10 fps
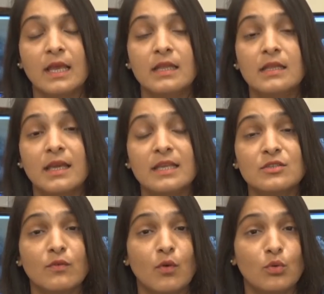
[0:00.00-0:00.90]
In the
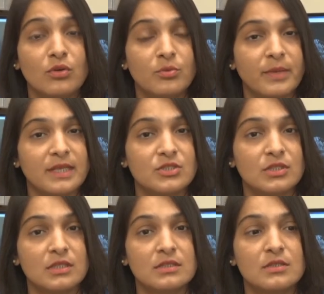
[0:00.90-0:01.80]
case of older
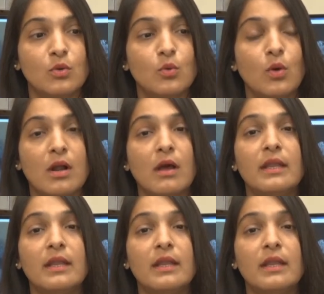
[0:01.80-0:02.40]
patients who are